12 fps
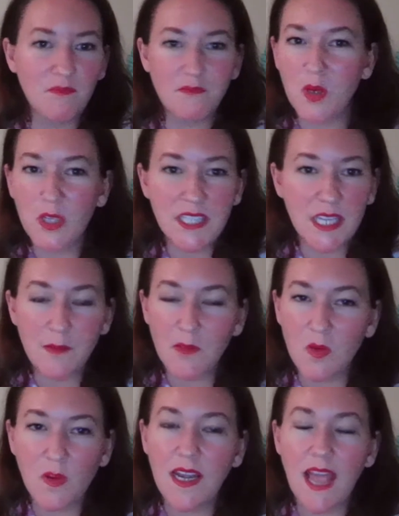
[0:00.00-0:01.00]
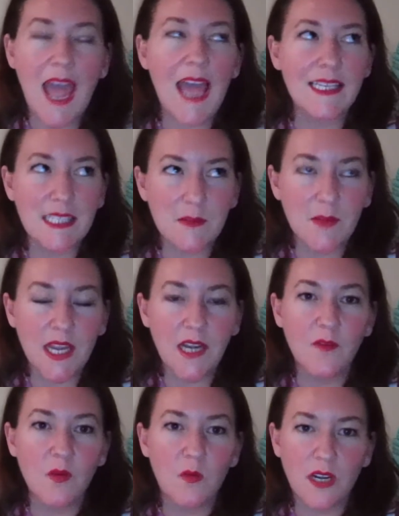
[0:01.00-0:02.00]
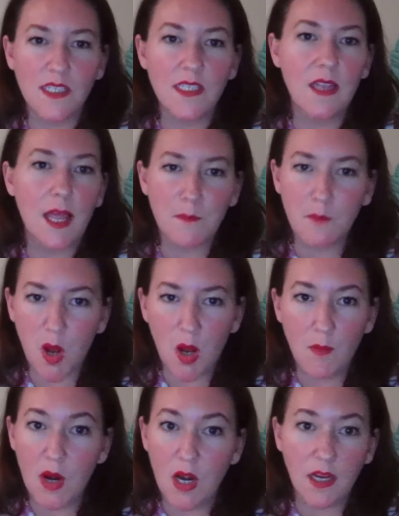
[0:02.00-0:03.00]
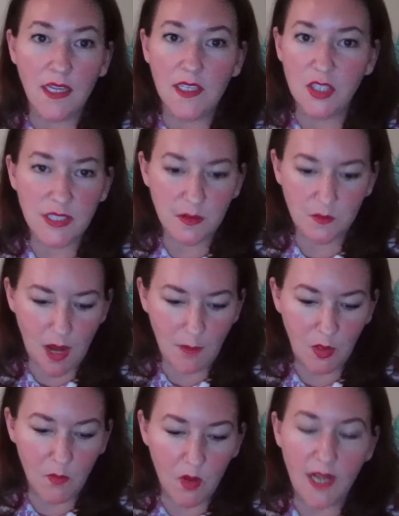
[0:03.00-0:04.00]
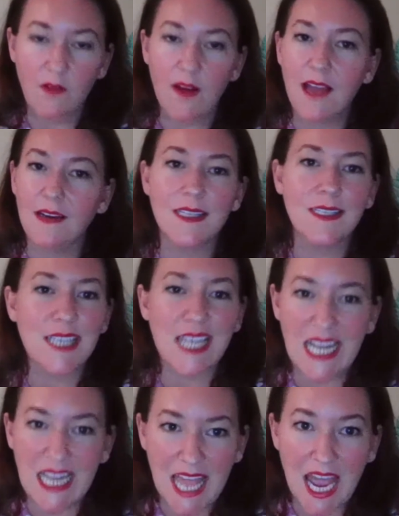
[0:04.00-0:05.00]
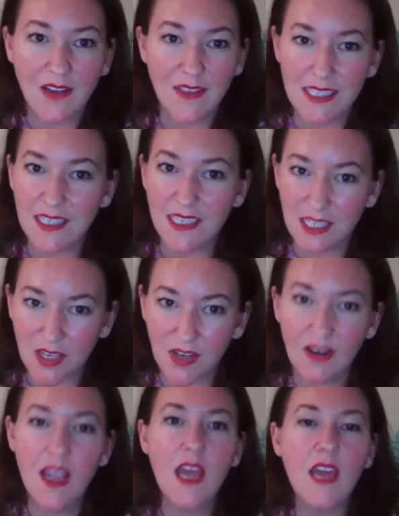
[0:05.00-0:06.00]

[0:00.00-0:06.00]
Per diem, you could estimate if you wanted to like ballpark it just to wrap your brain around it, 10,000 a year.